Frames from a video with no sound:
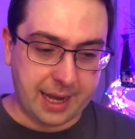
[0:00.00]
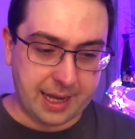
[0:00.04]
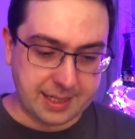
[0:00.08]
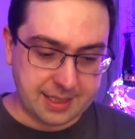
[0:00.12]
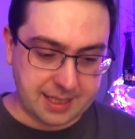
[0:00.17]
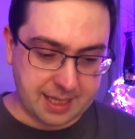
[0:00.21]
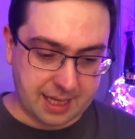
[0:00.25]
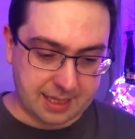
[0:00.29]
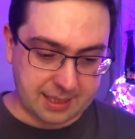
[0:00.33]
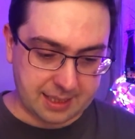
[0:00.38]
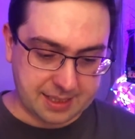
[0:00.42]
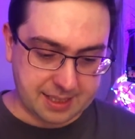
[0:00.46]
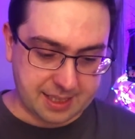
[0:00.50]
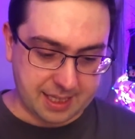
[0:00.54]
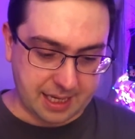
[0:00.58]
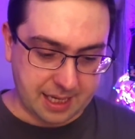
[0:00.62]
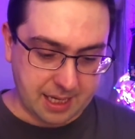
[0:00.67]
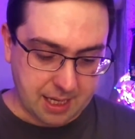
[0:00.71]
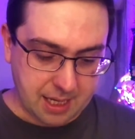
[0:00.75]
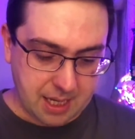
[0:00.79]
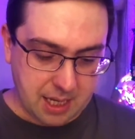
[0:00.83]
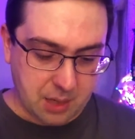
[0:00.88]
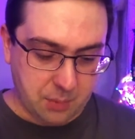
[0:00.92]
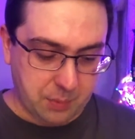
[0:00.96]
And let's
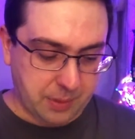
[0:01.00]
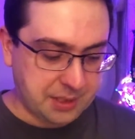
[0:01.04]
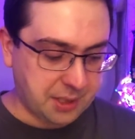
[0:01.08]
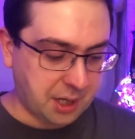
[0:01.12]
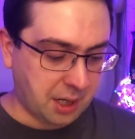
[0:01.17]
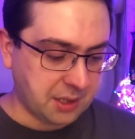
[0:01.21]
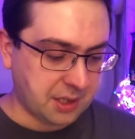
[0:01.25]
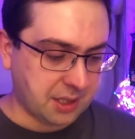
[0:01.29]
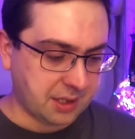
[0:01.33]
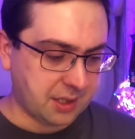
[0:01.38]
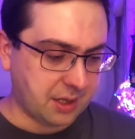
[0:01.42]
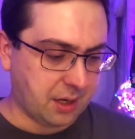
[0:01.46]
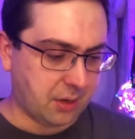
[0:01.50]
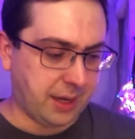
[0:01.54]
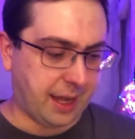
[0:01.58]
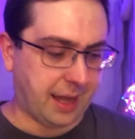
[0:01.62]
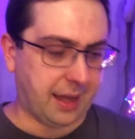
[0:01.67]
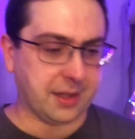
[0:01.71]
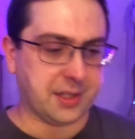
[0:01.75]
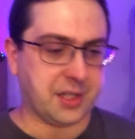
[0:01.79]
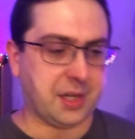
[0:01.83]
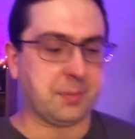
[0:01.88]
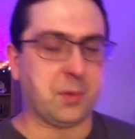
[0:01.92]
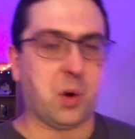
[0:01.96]
see, we start to, oh
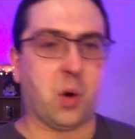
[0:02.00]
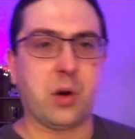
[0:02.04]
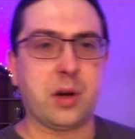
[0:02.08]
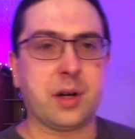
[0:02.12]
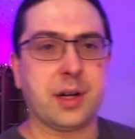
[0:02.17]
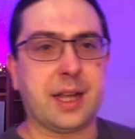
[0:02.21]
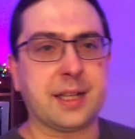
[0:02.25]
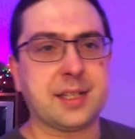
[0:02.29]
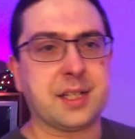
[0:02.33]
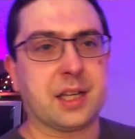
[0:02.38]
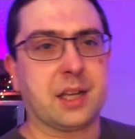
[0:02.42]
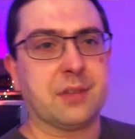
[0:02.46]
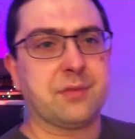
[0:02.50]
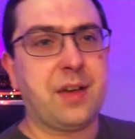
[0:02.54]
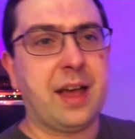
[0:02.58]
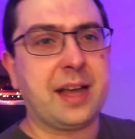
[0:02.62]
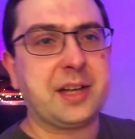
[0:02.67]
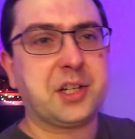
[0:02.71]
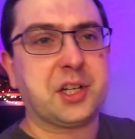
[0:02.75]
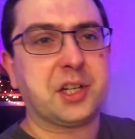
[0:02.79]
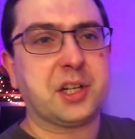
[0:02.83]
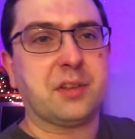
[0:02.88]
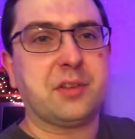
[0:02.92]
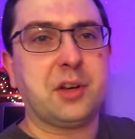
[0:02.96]
yeah, Jim Gordon gets a
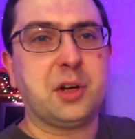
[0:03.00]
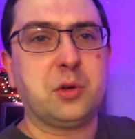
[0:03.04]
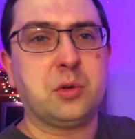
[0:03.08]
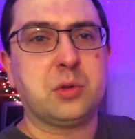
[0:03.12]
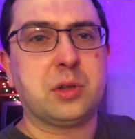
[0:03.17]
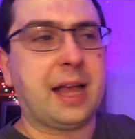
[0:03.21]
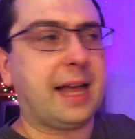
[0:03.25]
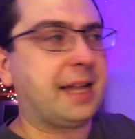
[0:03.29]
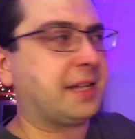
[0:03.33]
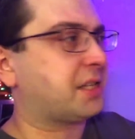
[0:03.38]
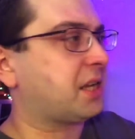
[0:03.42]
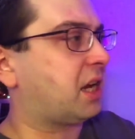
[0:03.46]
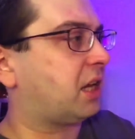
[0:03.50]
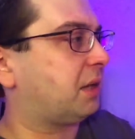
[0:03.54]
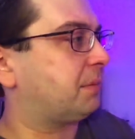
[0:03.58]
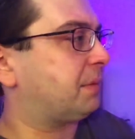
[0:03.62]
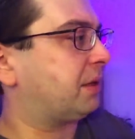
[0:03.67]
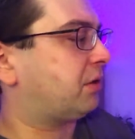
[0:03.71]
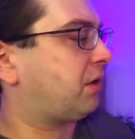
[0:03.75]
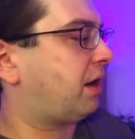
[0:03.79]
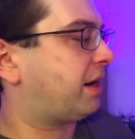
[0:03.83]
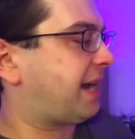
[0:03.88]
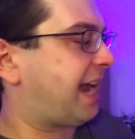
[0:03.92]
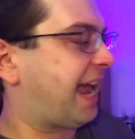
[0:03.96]
confession of who let
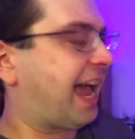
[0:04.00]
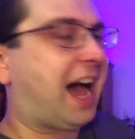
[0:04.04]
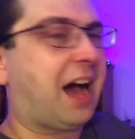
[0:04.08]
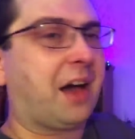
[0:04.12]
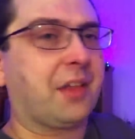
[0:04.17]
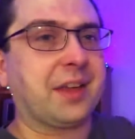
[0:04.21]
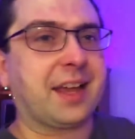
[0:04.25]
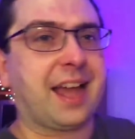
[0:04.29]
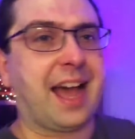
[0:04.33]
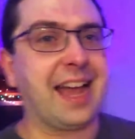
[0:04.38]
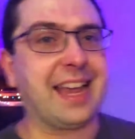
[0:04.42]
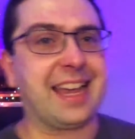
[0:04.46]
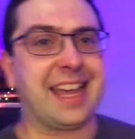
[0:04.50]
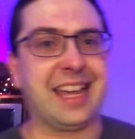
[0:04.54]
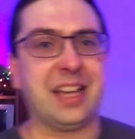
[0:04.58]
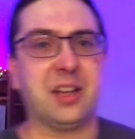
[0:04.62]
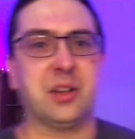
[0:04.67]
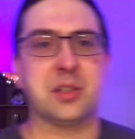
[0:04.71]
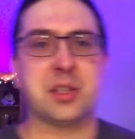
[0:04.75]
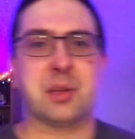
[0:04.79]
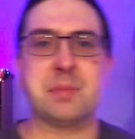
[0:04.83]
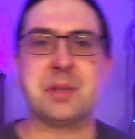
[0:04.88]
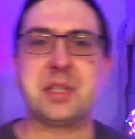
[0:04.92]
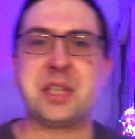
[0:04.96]
Solomon Grundy out. The guy
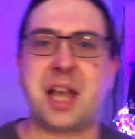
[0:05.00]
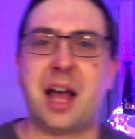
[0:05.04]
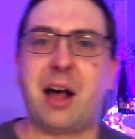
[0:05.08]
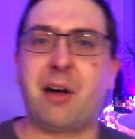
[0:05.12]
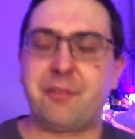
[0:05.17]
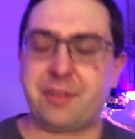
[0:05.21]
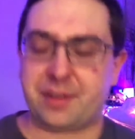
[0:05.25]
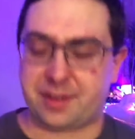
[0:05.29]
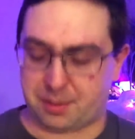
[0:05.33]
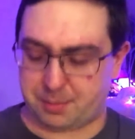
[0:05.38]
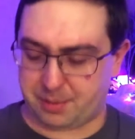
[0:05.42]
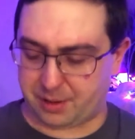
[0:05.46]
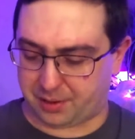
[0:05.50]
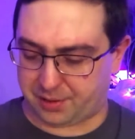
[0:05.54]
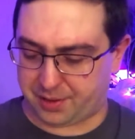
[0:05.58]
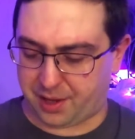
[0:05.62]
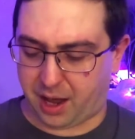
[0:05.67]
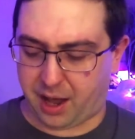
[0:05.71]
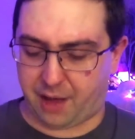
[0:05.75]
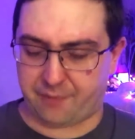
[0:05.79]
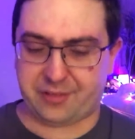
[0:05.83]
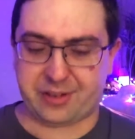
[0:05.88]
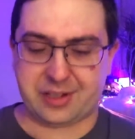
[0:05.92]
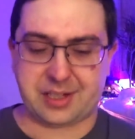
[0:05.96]
kills himself in the middle of
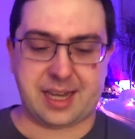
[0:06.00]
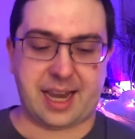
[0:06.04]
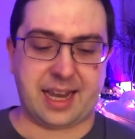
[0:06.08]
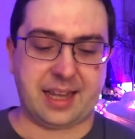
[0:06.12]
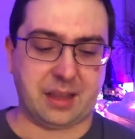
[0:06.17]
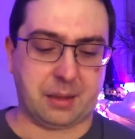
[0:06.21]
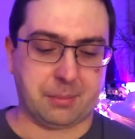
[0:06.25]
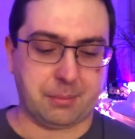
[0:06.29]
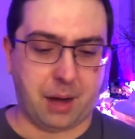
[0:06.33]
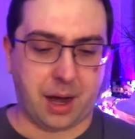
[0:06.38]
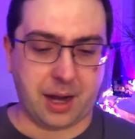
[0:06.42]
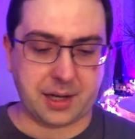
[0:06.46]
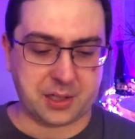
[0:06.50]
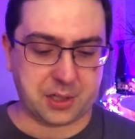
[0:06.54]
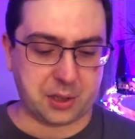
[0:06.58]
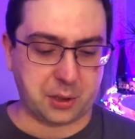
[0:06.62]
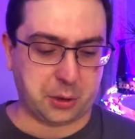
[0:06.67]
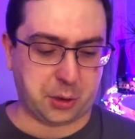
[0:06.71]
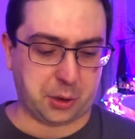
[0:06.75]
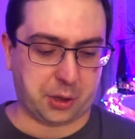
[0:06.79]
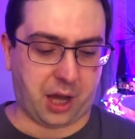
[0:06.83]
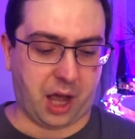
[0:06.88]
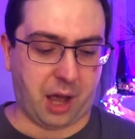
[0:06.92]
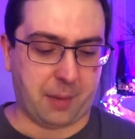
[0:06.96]
the office saying the
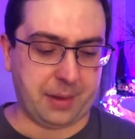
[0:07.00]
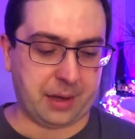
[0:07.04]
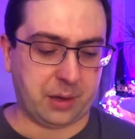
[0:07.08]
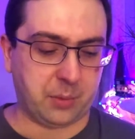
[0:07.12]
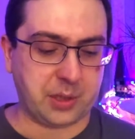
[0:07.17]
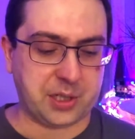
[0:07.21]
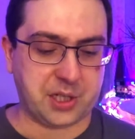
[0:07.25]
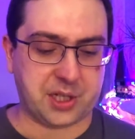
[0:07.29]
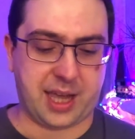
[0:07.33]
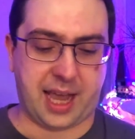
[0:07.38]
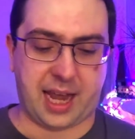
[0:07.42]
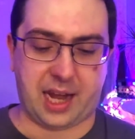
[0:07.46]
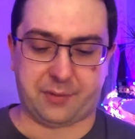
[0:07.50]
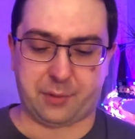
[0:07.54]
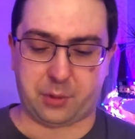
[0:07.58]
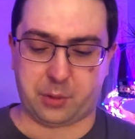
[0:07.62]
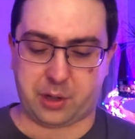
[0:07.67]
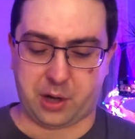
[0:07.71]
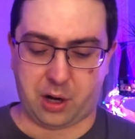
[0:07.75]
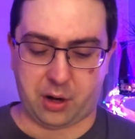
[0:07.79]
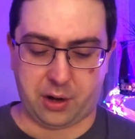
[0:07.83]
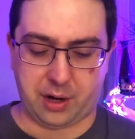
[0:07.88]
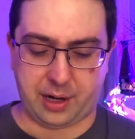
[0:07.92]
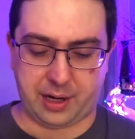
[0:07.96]
monsters are coming, which is kind of
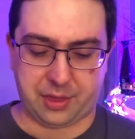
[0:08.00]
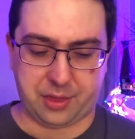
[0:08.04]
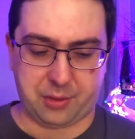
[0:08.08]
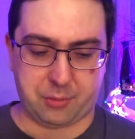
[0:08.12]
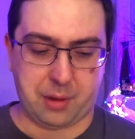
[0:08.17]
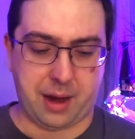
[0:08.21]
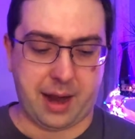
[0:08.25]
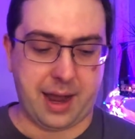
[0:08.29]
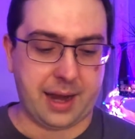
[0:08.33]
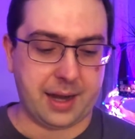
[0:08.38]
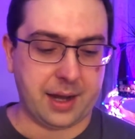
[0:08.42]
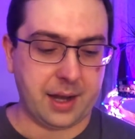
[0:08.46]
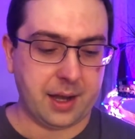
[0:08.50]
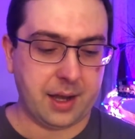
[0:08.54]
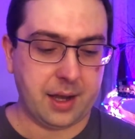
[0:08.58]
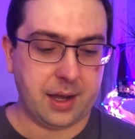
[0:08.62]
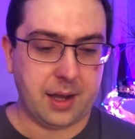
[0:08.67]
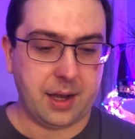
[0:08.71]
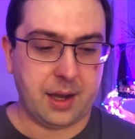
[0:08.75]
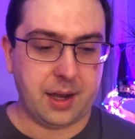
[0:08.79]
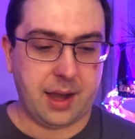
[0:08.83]
a recurring thread.